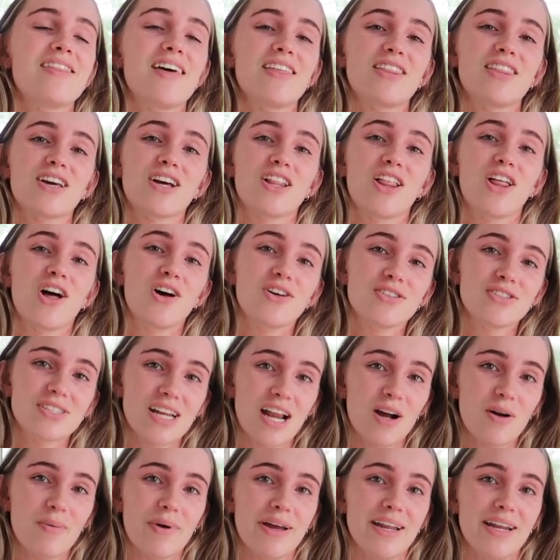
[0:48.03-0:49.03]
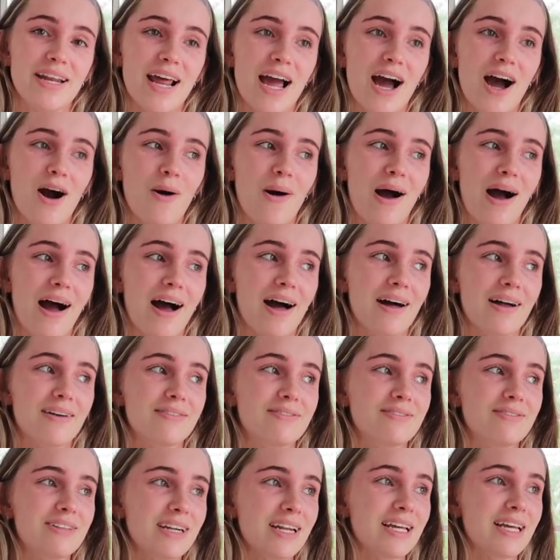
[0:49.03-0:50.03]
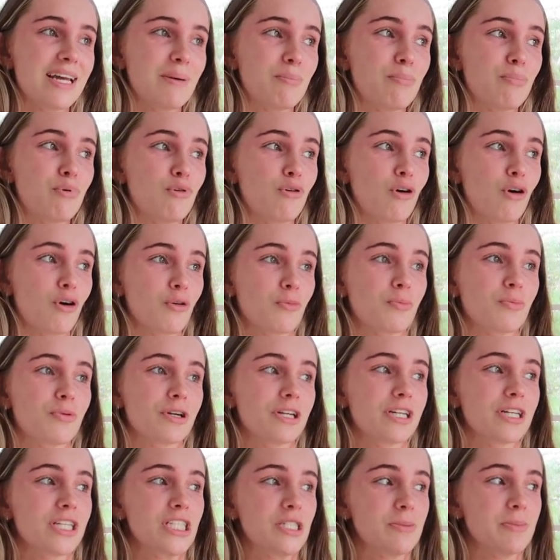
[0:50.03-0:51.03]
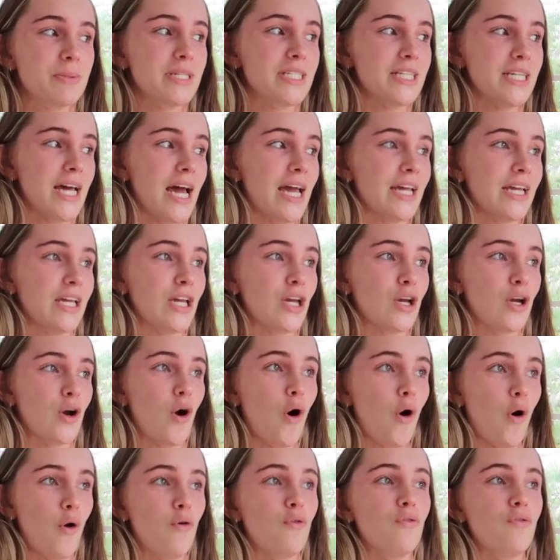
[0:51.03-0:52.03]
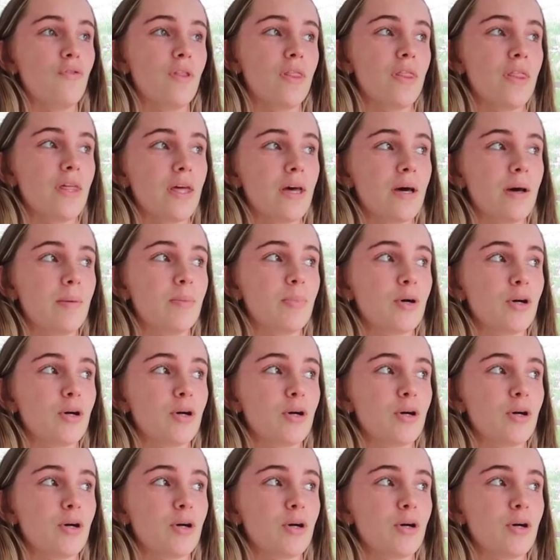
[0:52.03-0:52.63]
that the clothes that I wear now aren't really appropriate to be taking over there,